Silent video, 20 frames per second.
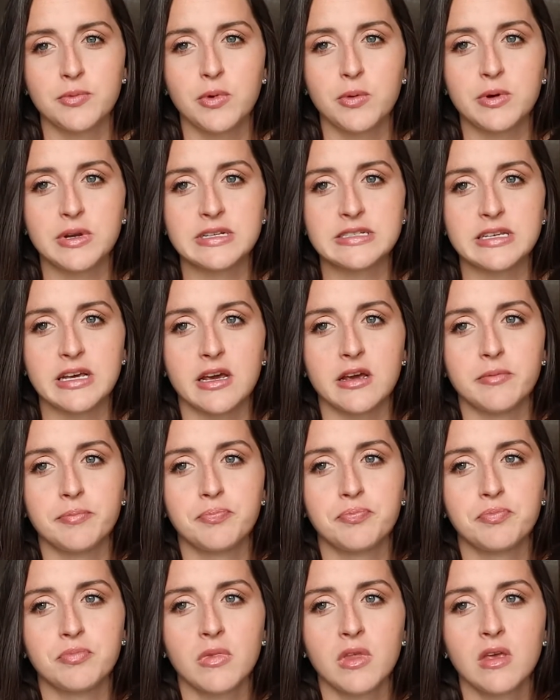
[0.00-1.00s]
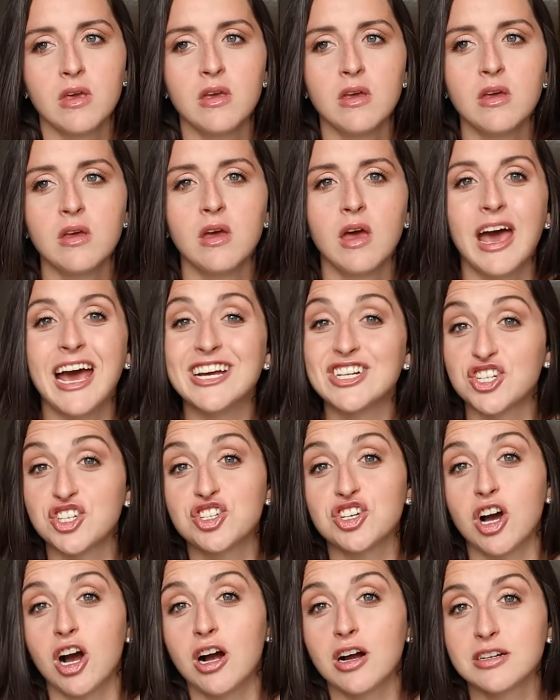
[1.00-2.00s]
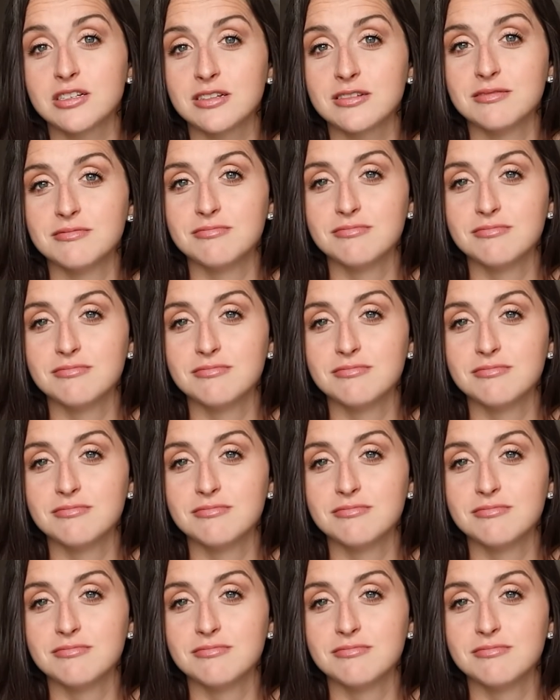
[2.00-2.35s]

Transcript: what would I say, as shocked.